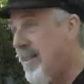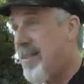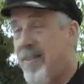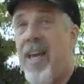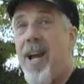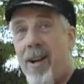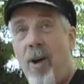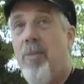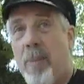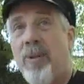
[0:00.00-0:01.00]
Lisa's there and
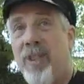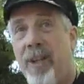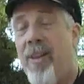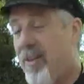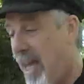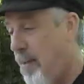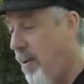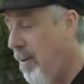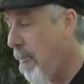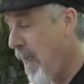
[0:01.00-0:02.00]
all these people are sitting around the
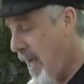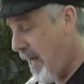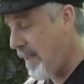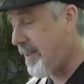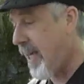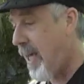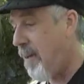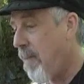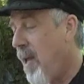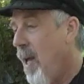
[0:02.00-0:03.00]
table. And I
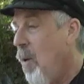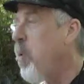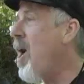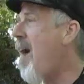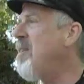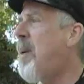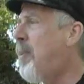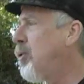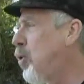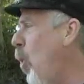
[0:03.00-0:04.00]
say, we're having
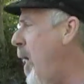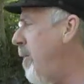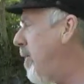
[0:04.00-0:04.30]
people join